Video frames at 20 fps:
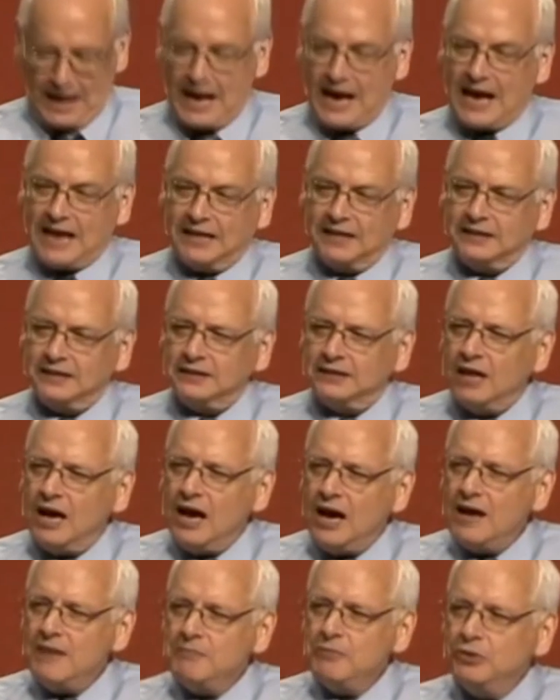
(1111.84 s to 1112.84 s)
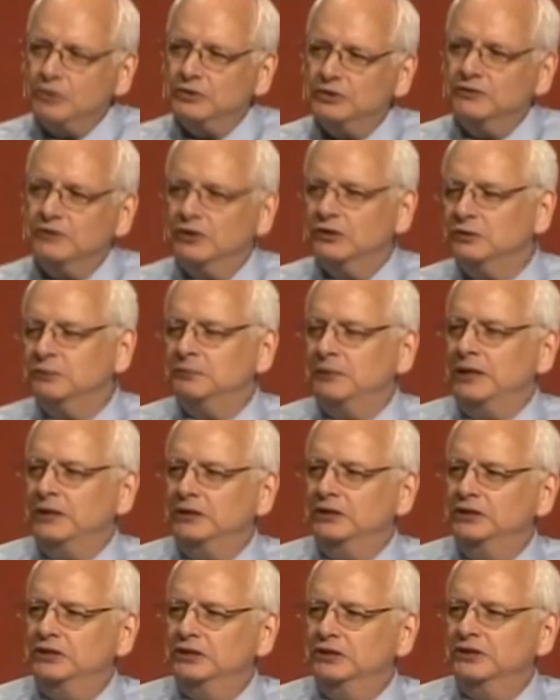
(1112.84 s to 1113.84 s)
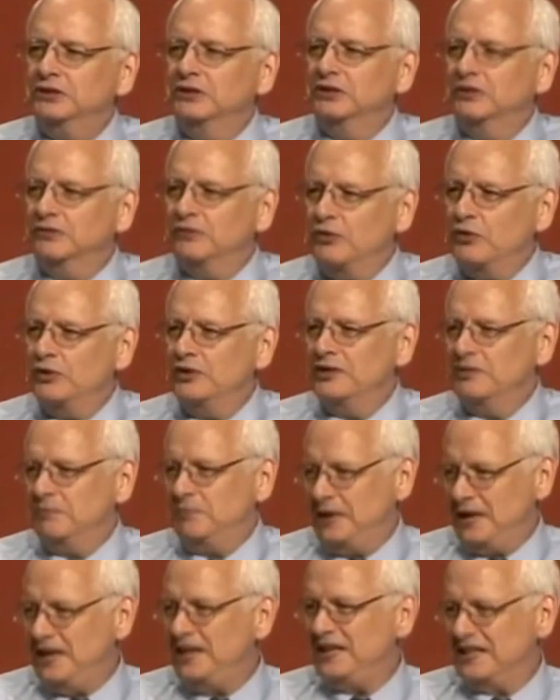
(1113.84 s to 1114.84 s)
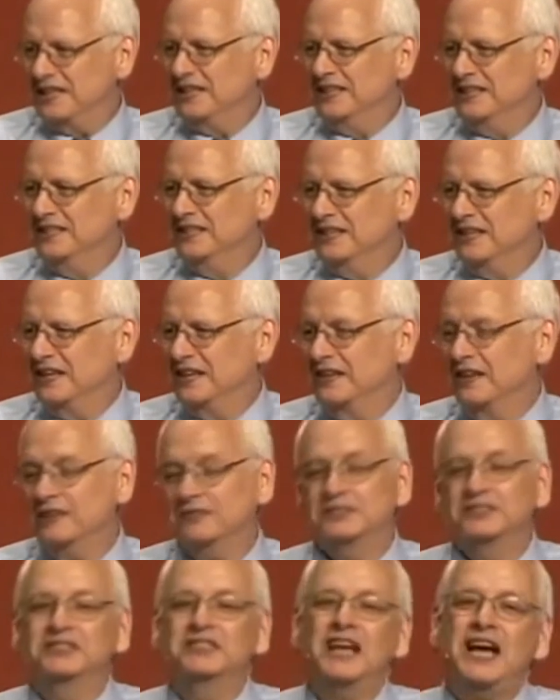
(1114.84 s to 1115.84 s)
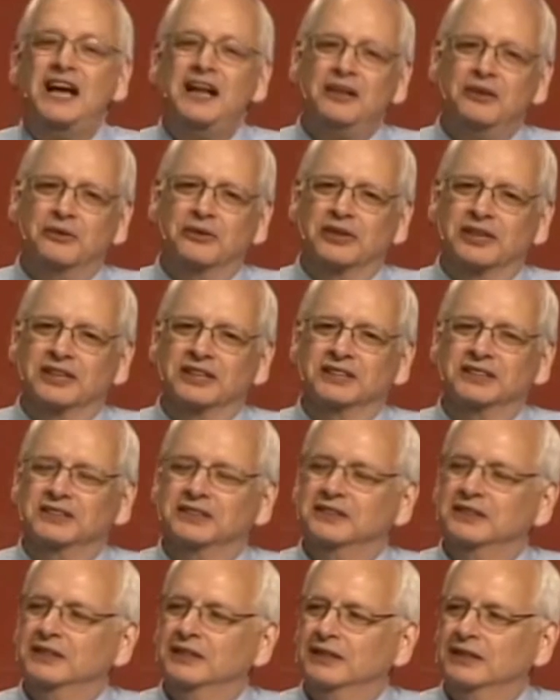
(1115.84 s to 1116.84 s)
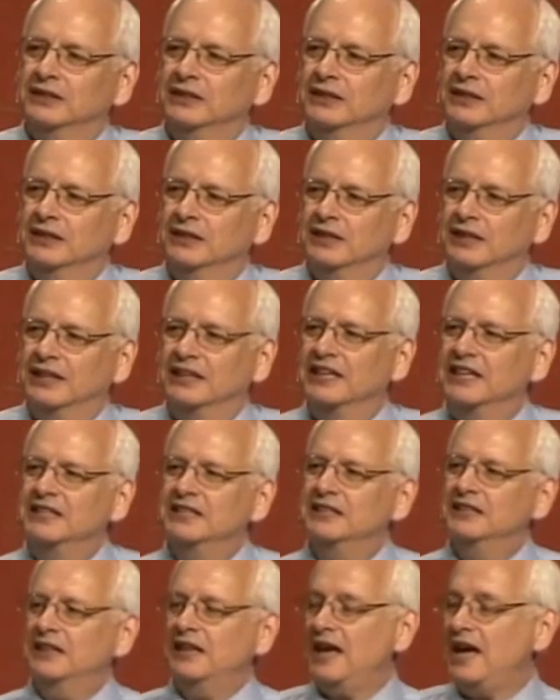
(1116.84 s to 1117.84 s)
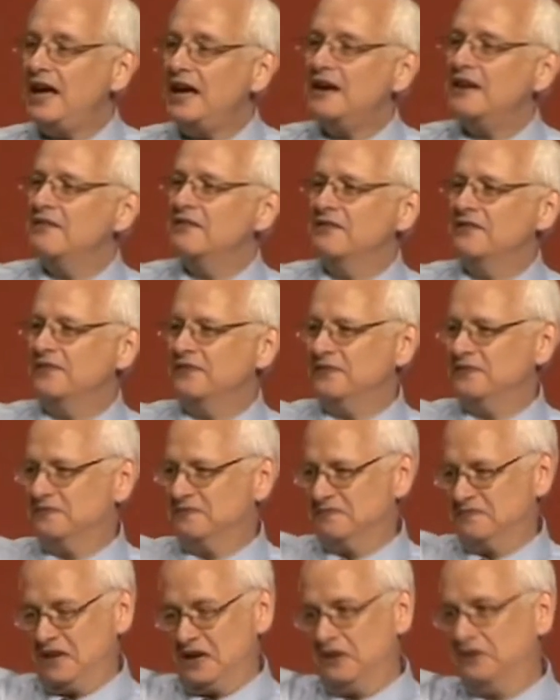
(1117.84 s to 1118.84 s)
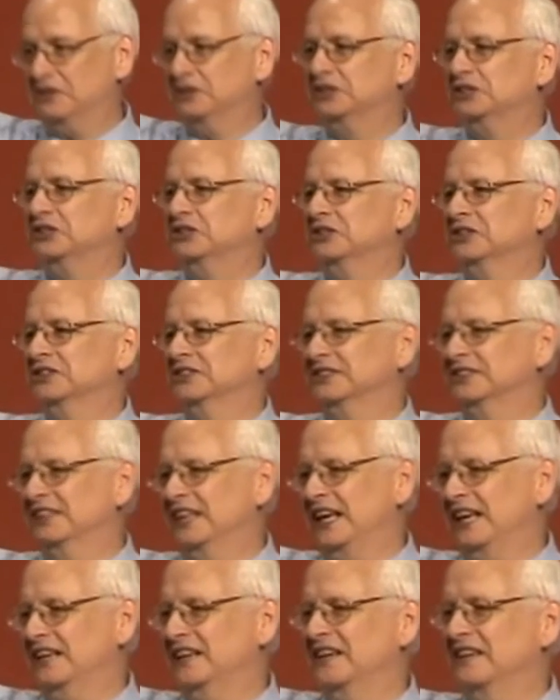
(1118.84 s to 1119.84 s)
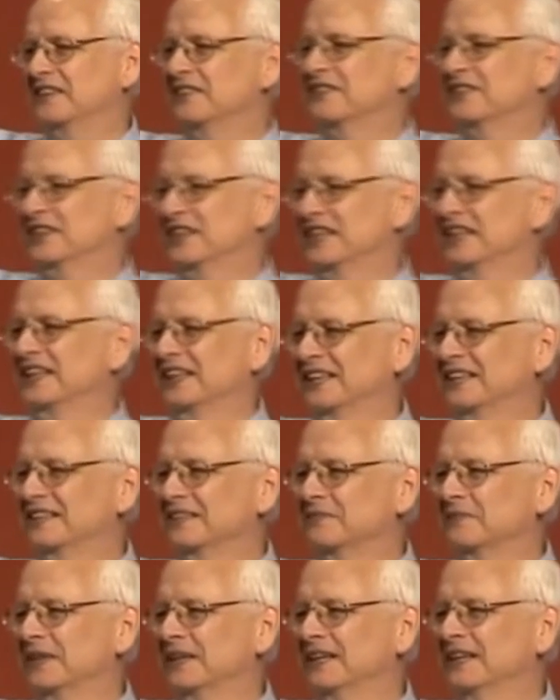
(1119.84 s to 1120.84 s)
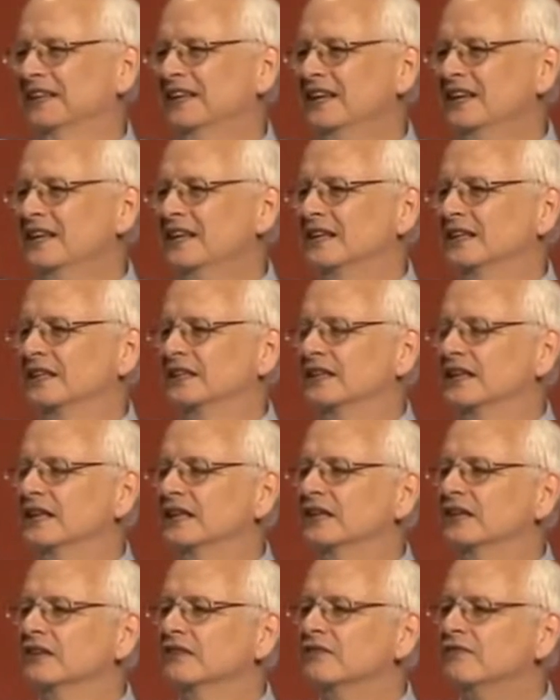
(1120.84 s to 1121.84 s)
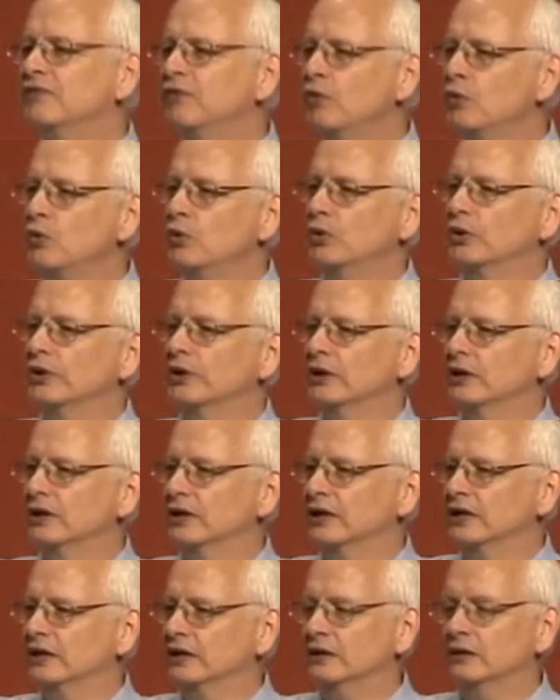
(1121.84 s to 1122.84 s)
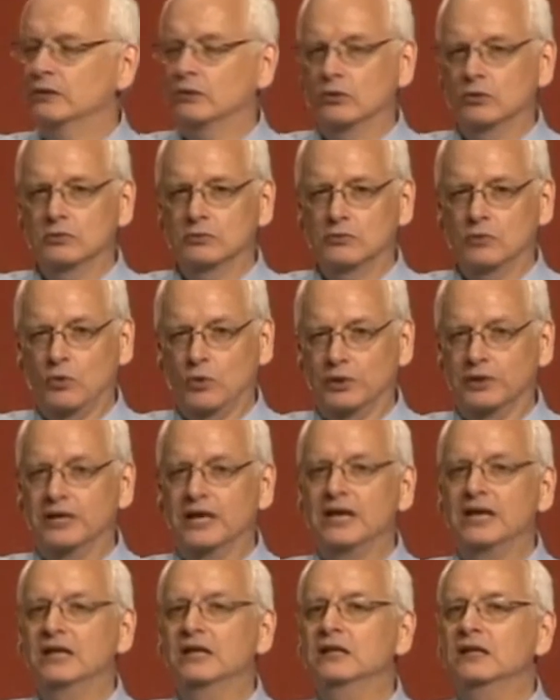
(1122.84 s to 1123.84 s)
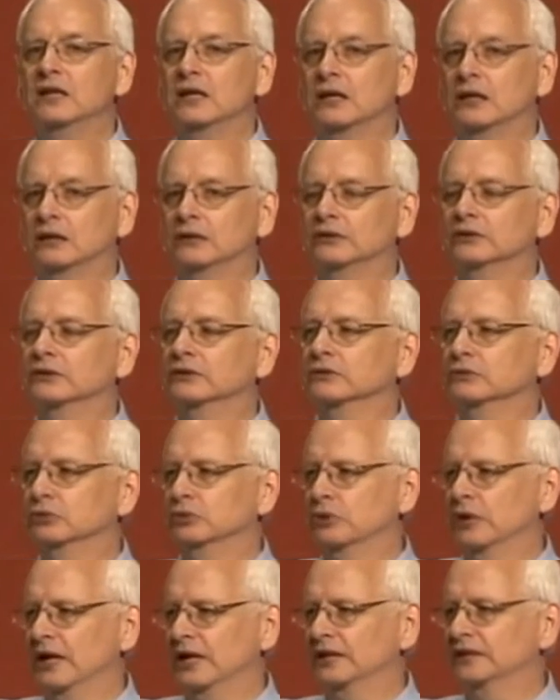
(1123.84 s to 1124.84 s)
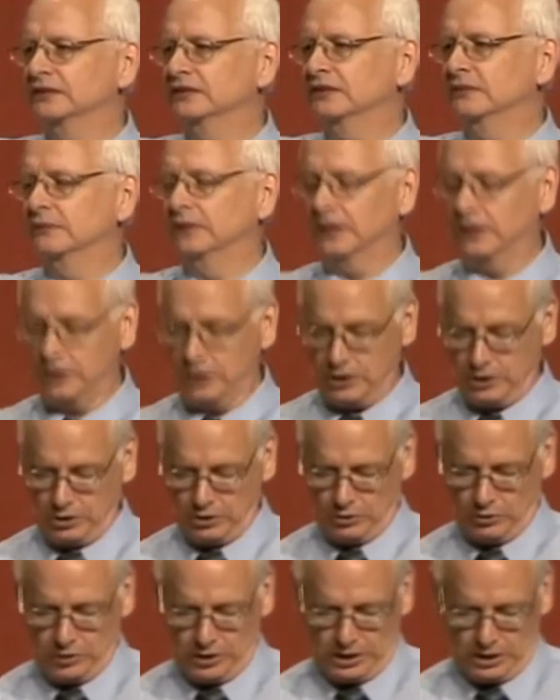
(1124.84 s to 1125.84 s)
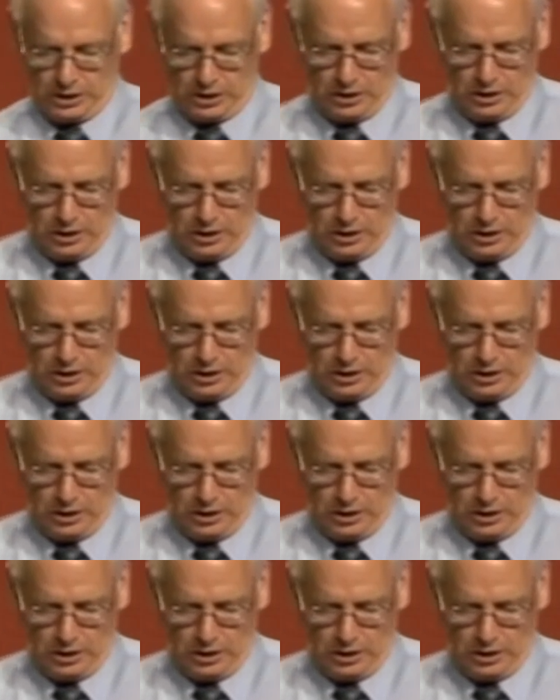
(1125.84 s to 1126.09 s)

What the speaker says: And at the time, most of those parishes could afford to pay enough salary, and they didn't have health insurance and that kind of thing to pay, that they could afford a ordained elder who had a seminary degree.